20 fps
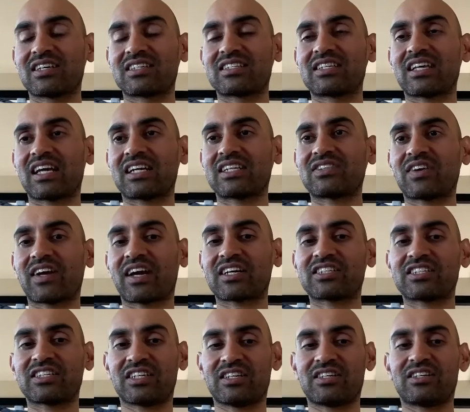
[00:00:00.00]
and
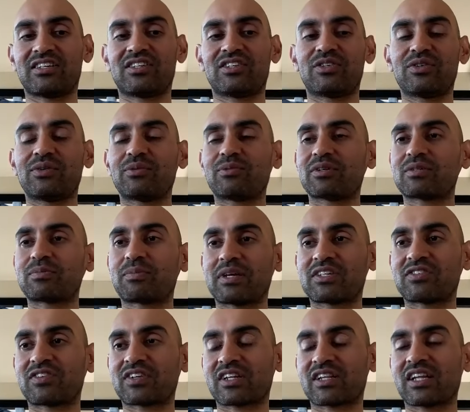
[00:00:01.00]
satisfaction. Doing what's
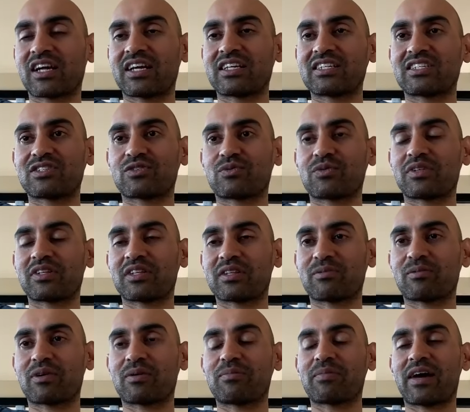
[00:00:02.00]
best for clients is really
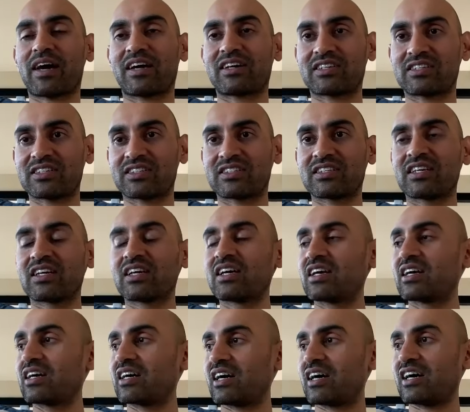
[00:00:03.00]
what matters.
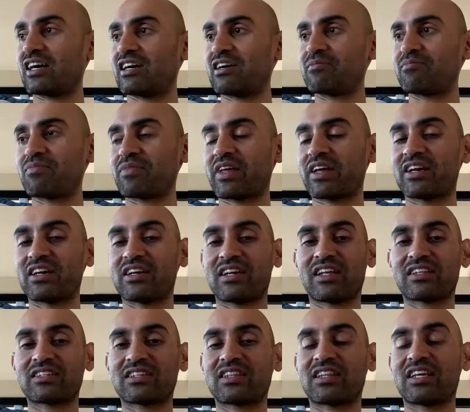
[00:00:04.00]
Um, and
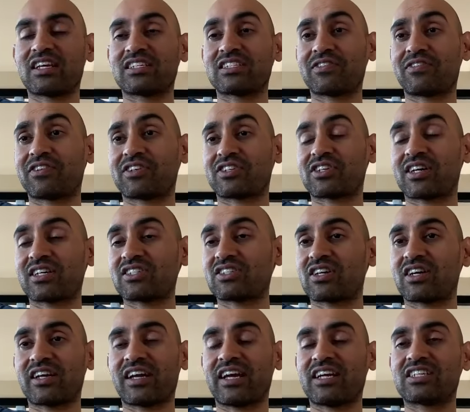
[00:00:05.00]
another thing is, if you're trying to
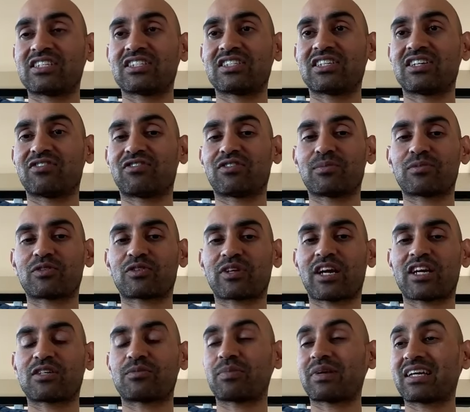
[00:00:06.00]
start an agency from
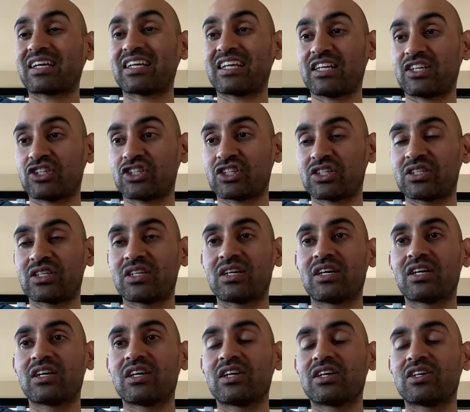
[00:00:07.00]
scratch, pick a niche.
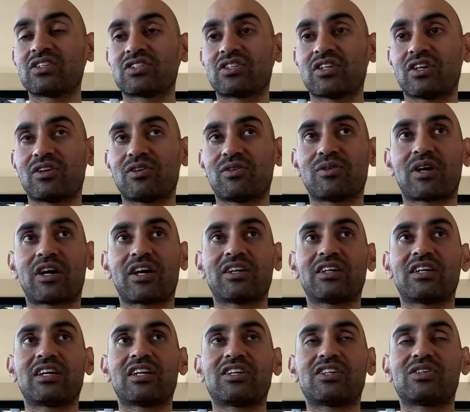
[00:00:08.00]
So are you
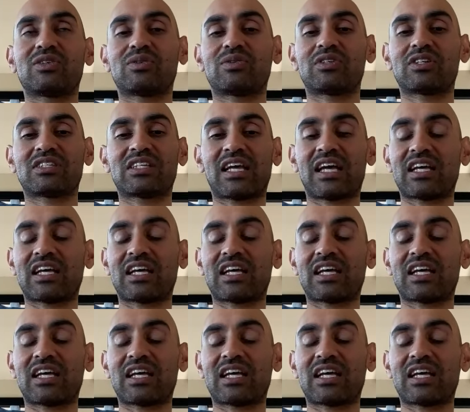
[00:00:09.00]
going to do just